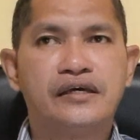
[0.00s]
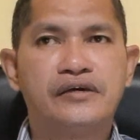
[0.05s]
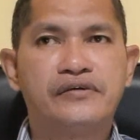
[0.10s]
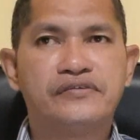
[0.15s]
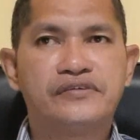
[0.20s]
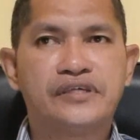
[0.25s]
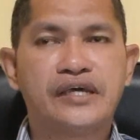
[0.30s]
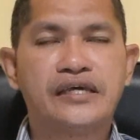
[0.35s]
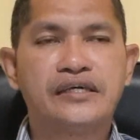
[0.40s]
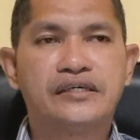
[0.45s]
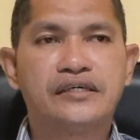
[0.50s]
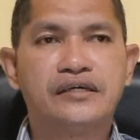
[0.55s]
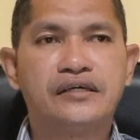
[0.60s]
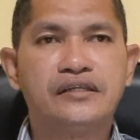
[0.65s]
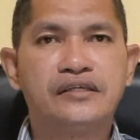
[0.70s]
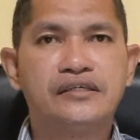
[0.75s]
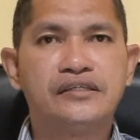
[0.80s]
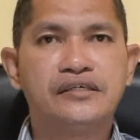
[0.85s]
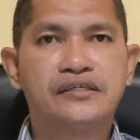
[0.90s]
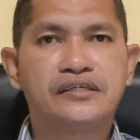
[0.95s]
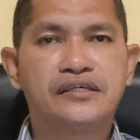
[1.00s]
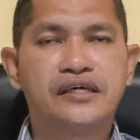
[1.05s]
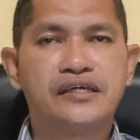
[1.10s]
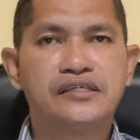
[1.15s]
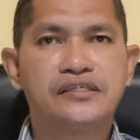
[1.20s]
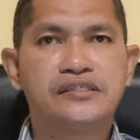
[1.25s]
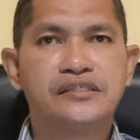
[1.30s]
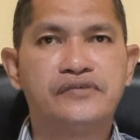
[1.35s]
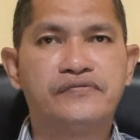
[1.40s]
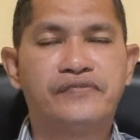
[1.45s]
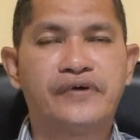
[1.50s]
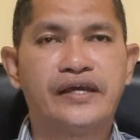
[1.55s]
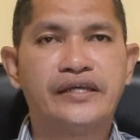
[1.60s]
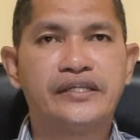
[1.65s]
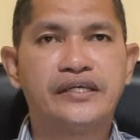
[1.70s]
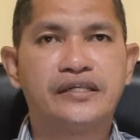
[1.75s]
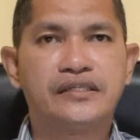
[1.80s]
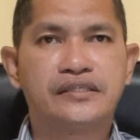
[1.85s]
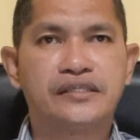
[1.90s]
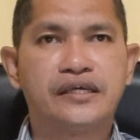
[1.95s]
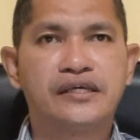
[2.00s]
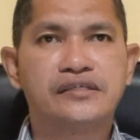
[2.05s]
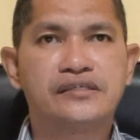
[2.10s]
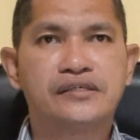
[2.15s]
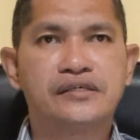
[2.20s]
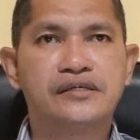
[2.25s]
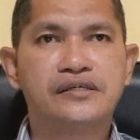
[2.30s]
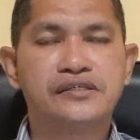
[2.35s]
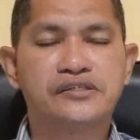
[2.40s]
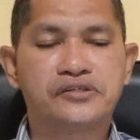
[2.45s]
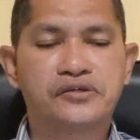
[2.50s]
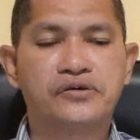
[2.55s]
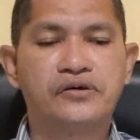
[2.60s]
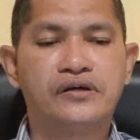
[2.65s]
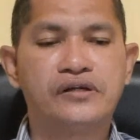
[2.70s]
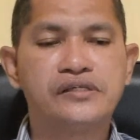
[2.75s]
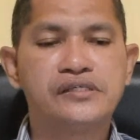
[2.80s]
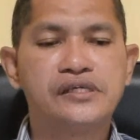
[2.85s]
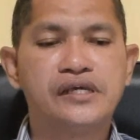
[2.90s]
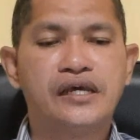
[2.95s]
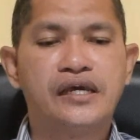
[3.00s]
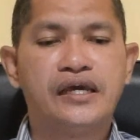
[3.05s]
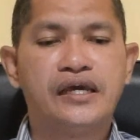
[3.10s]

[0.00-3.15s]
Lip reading: cycle, in this case the final test scores,